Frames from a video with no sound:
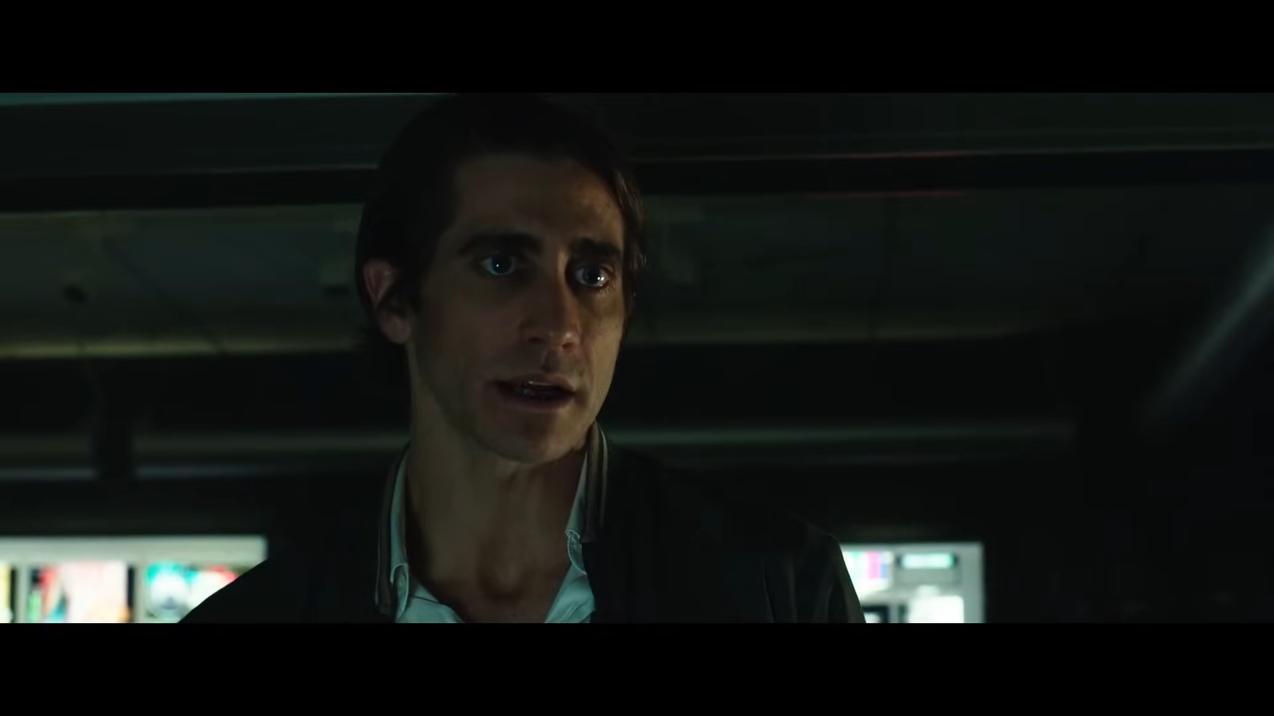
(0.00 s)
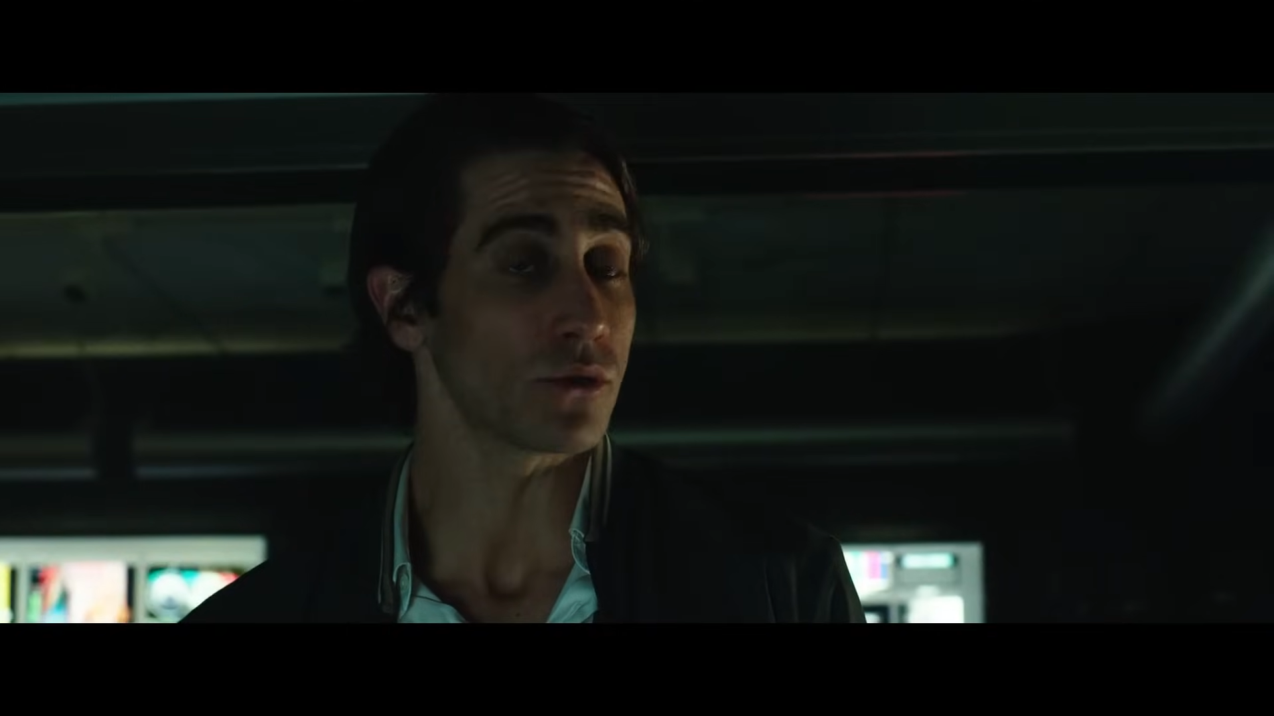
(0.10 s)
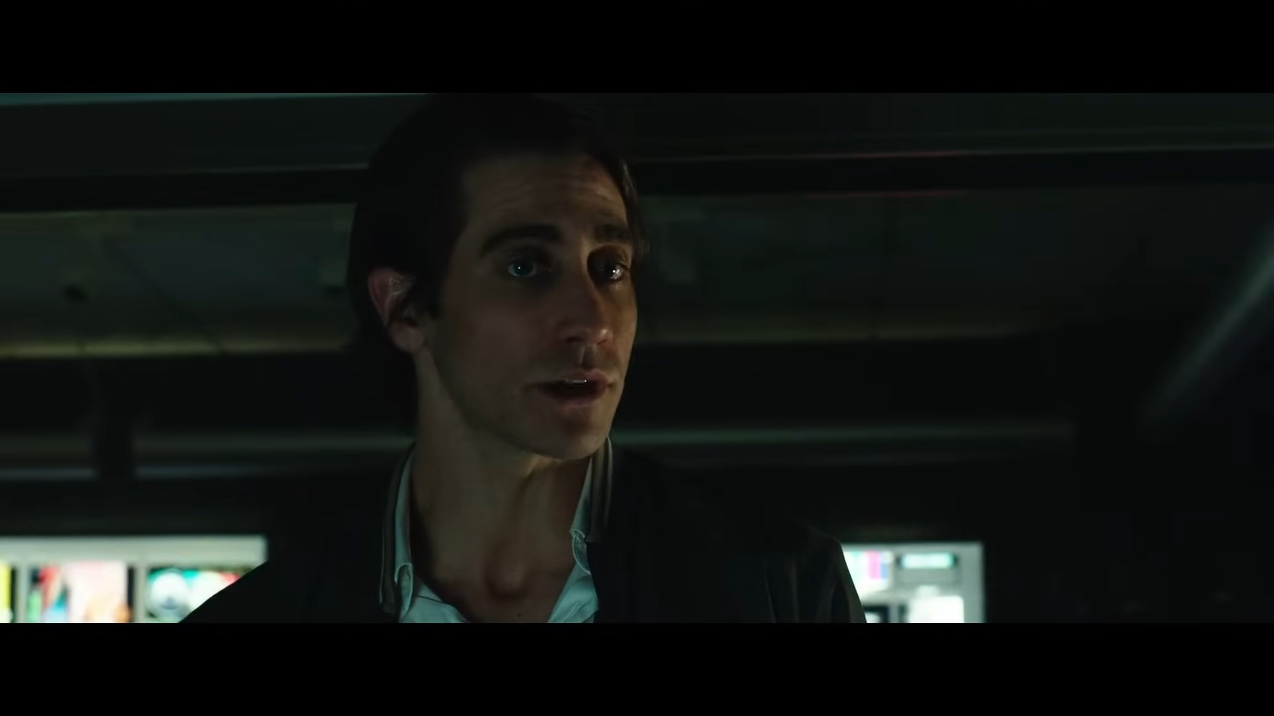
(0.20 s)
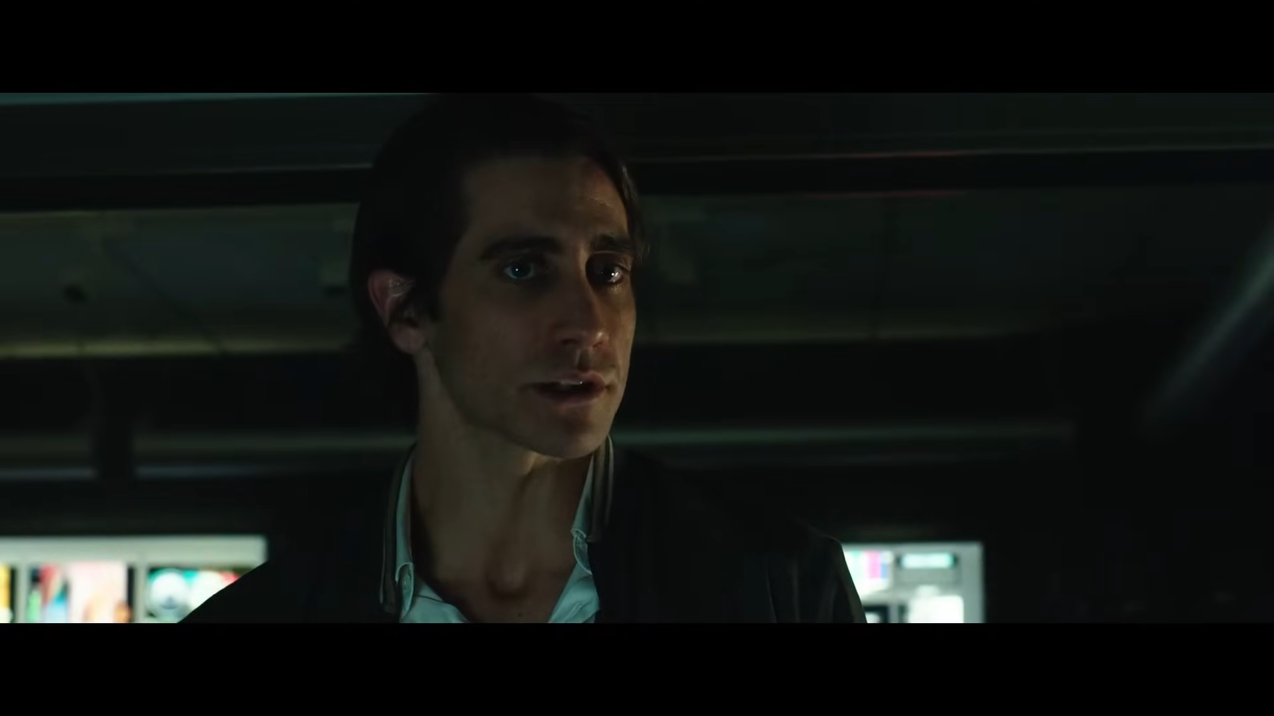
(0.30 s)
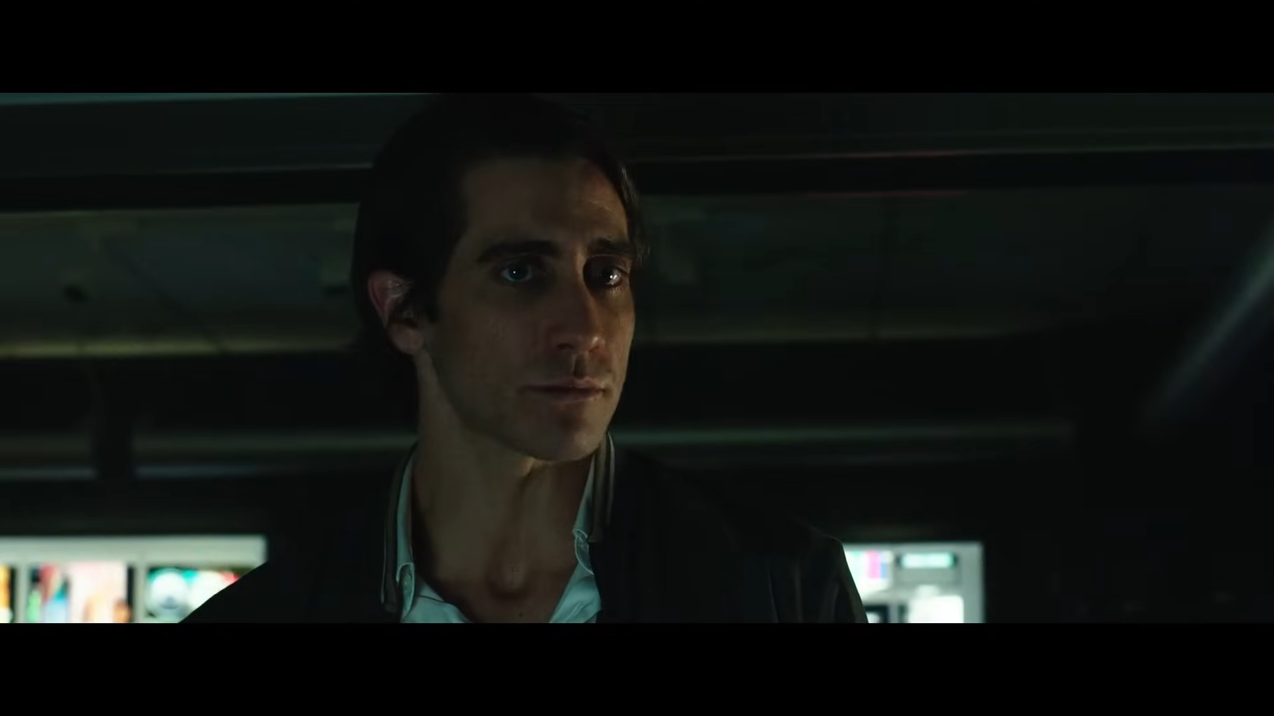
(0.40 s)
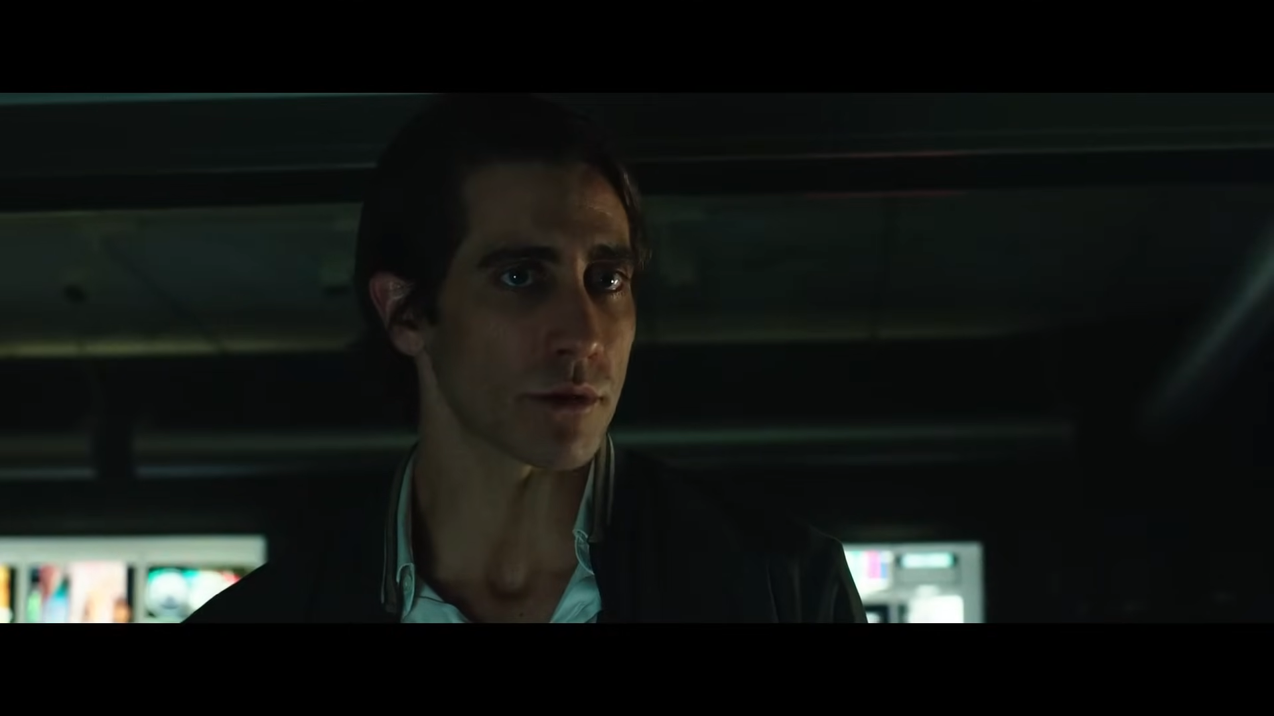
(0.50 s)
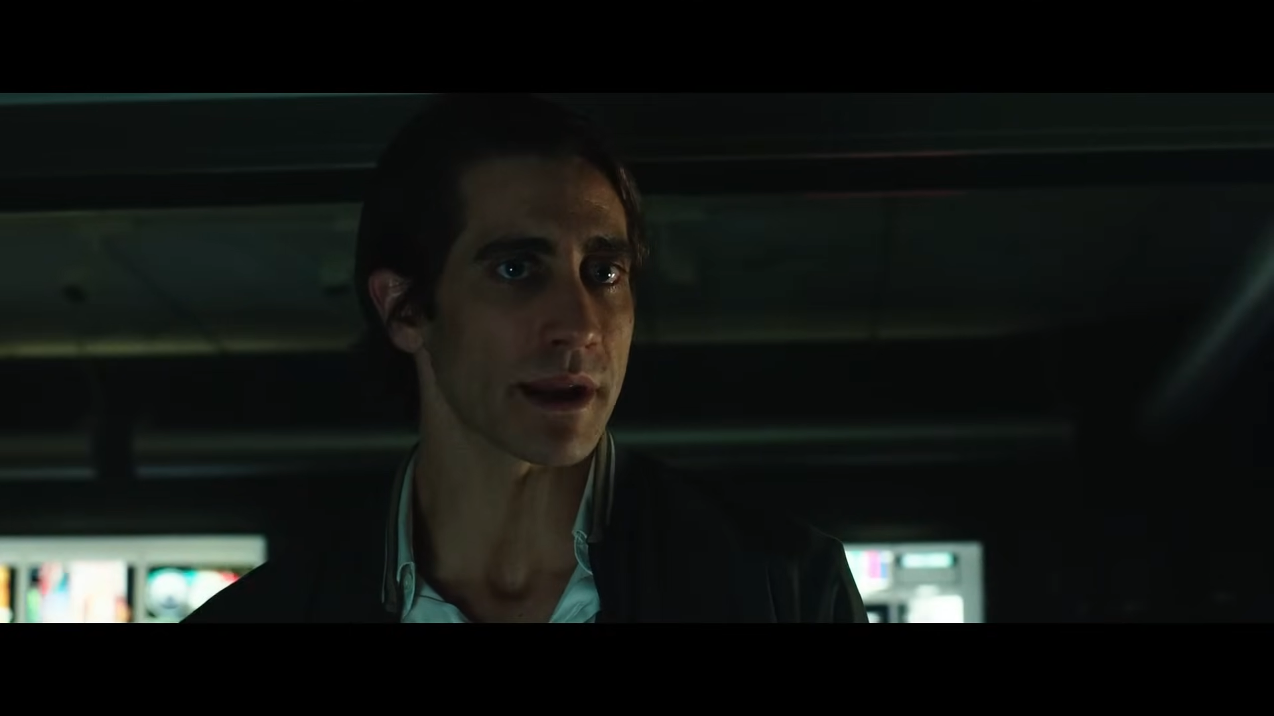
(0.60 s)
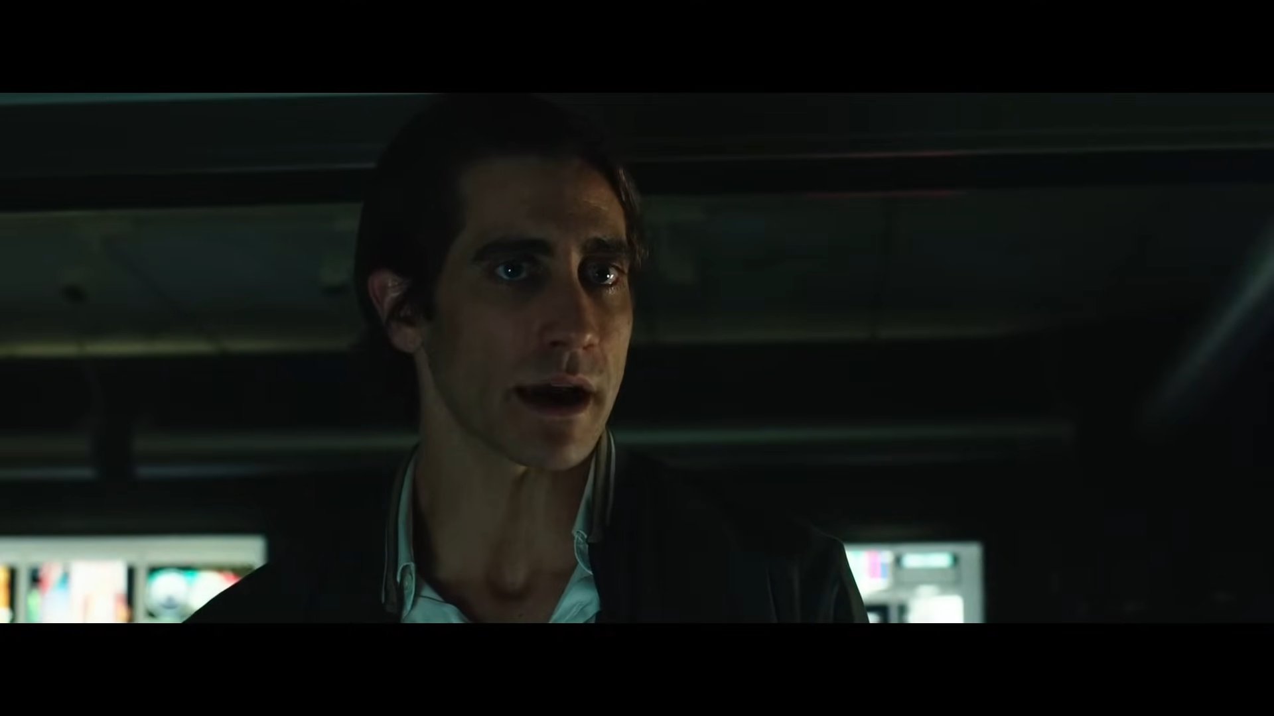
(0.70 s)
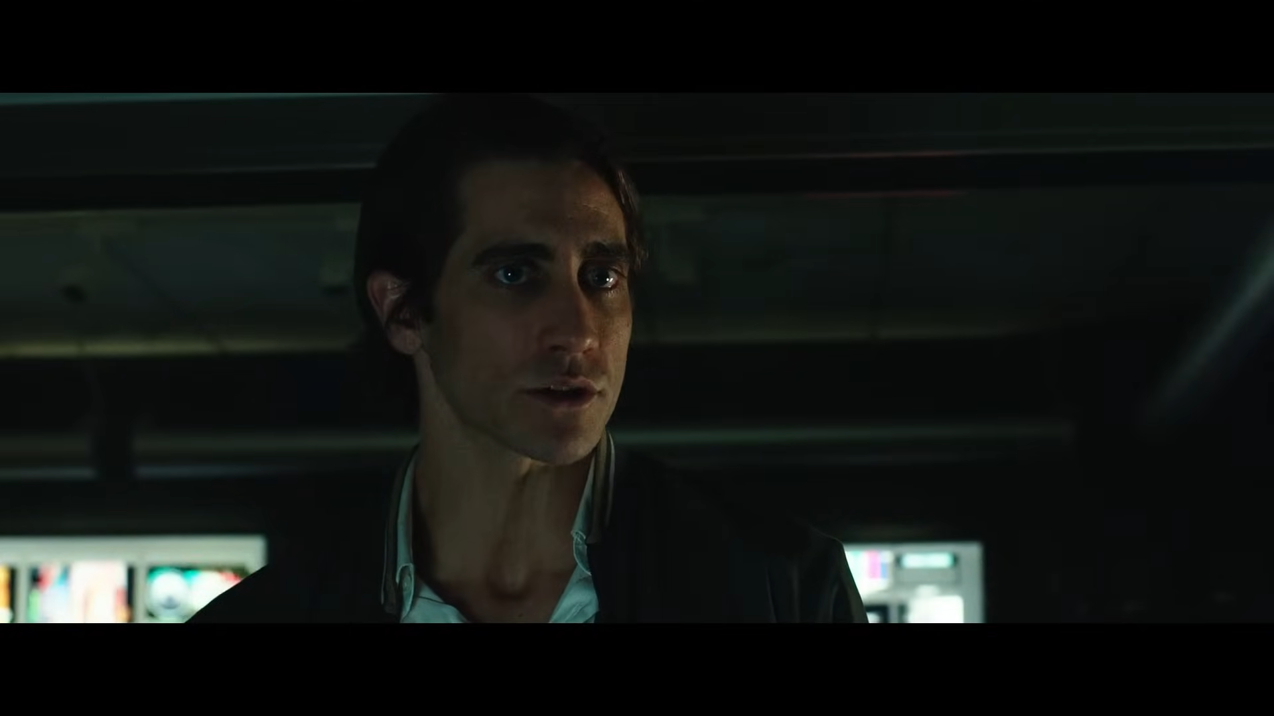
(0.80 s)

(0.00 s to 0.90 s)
including a suburban